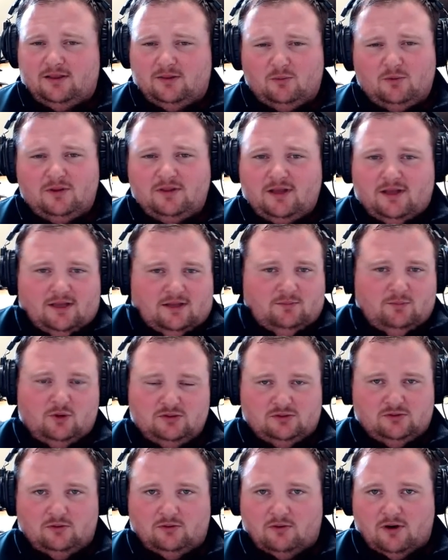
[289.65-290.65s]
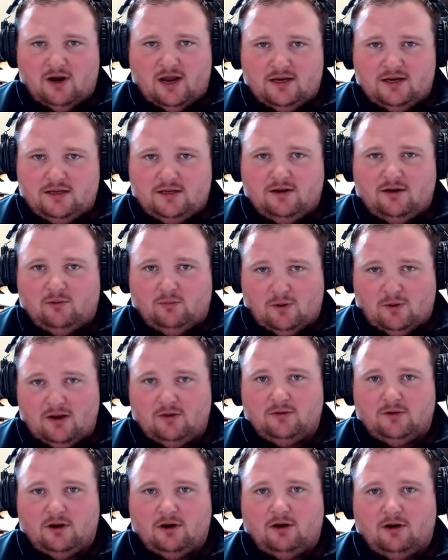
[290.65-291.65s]
the one that had most notoriety
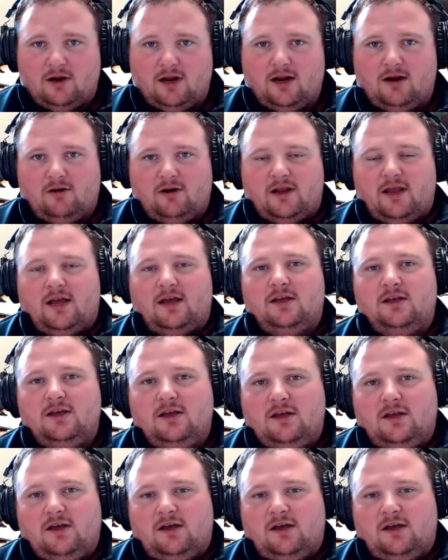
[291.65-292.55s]
around our area.